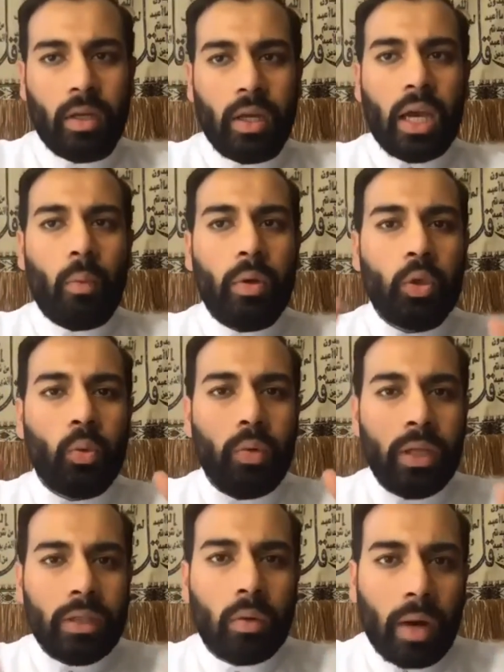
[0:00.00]
And when you
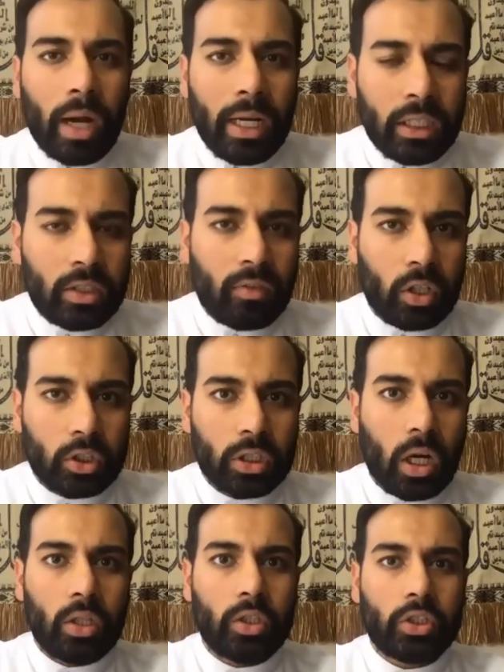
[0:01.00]
read the writings of our
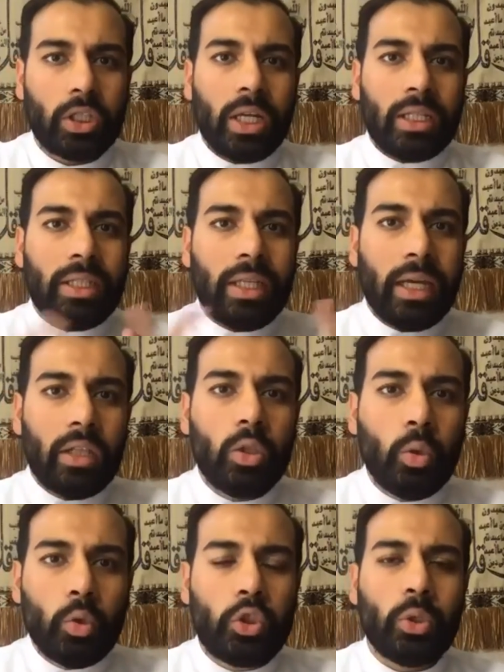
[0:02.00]
scholars, they
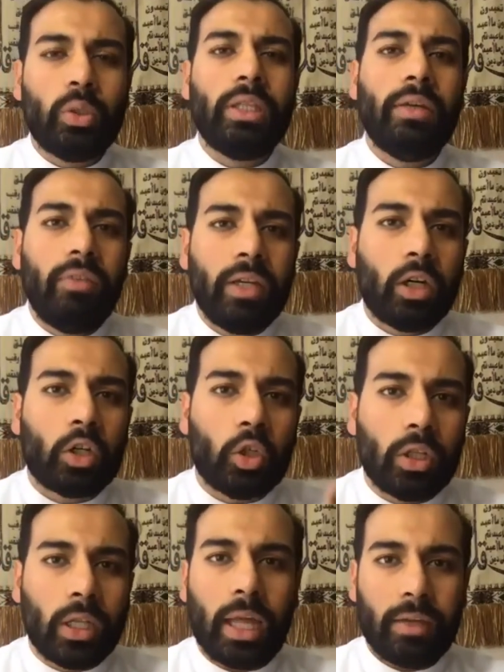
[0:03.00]
allude to living a
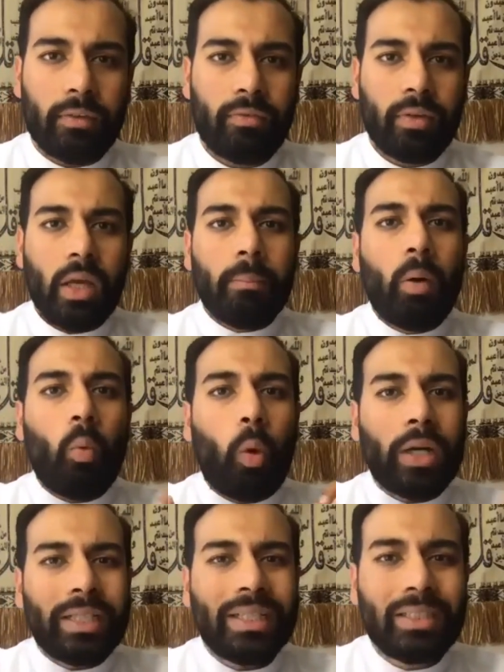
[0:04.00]
good life. But
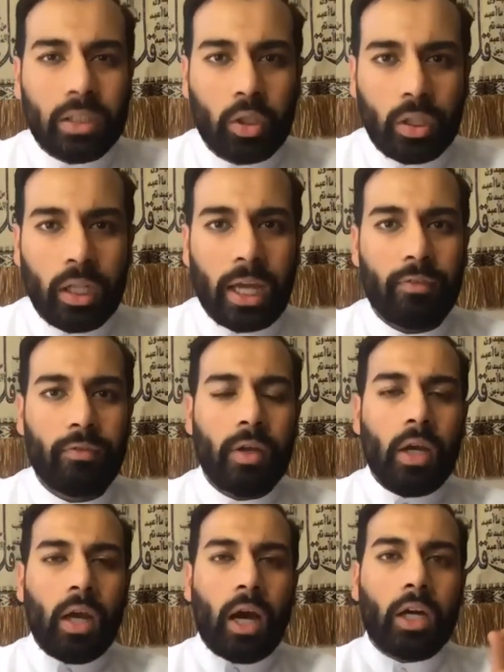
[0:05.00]
what is a good life?
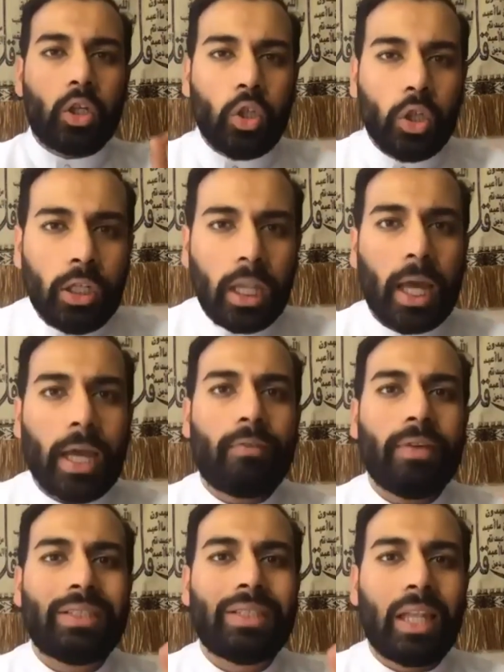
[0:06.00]
A good life
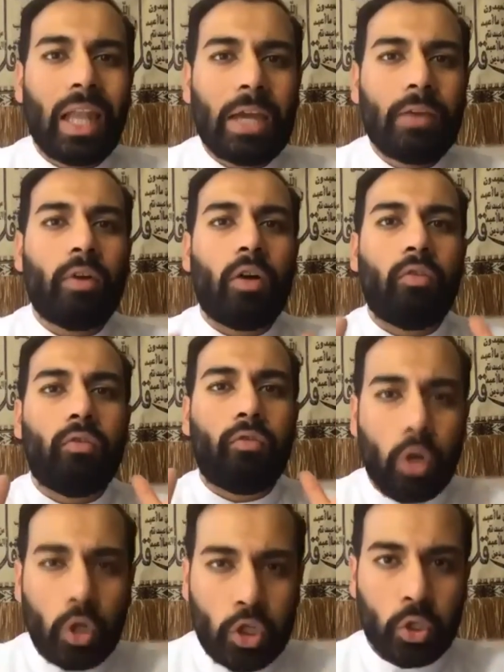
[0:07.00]
is a life of
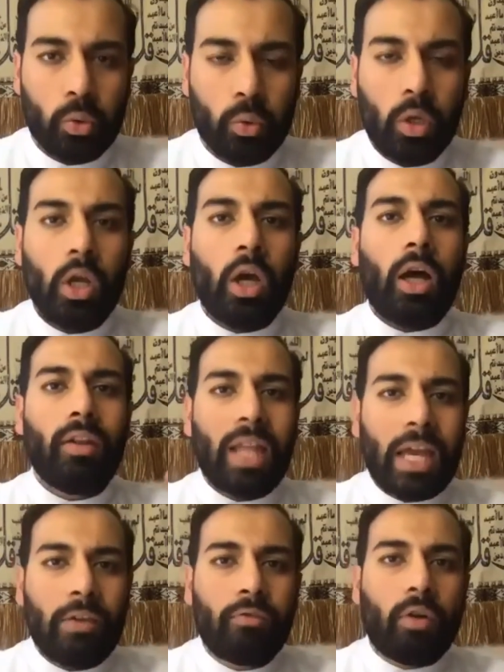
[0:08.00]
virtue, a
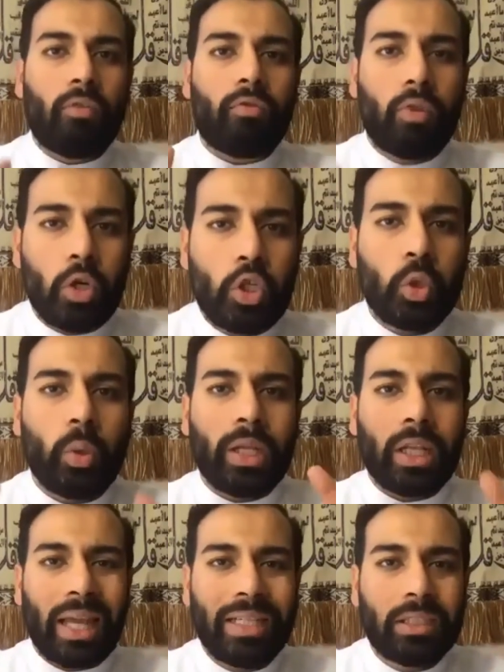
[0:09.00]
life of virtue in
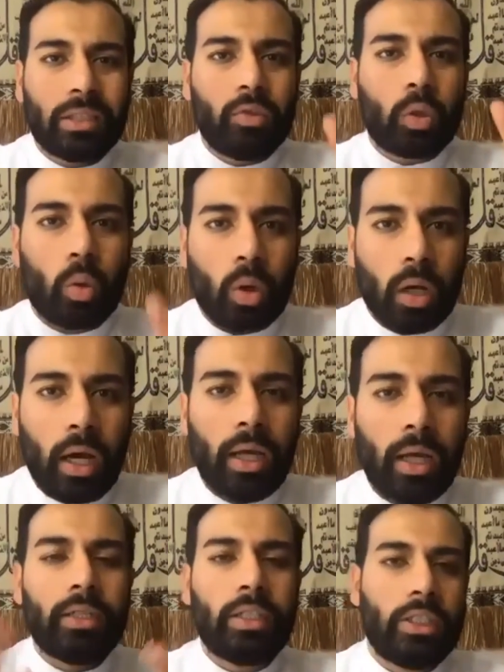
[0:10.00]
light of the
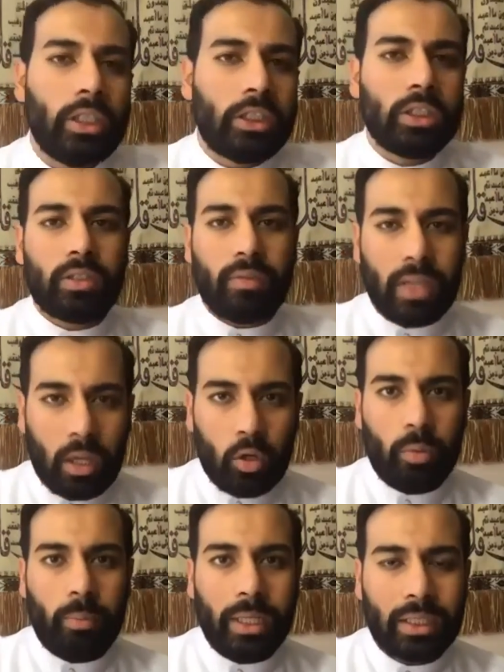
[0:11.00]
Quran and the teachings of the Ahlul
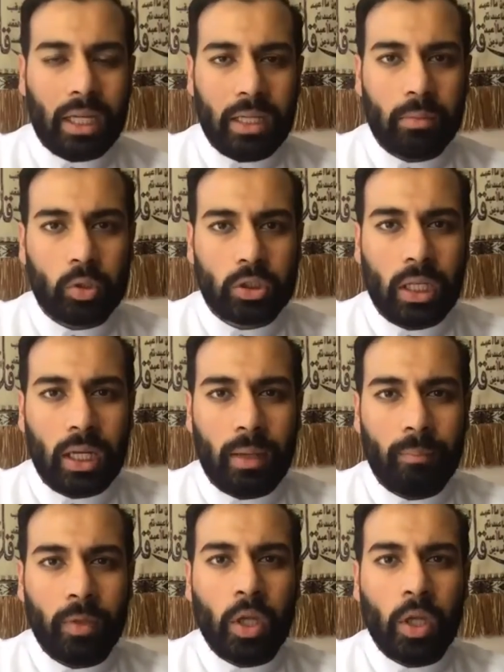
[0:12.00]
Bayt alayhimus salam.